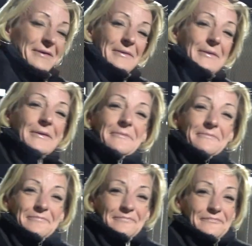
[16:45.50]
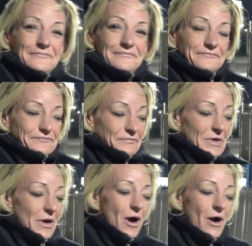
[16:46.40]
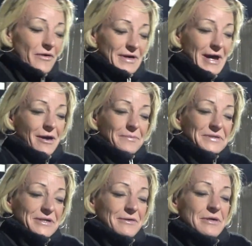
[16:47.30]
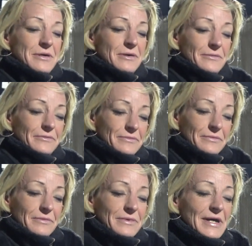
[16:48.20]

No, it's a guy that, you know, moderator. Oh, that he helps can kick you. These people off here.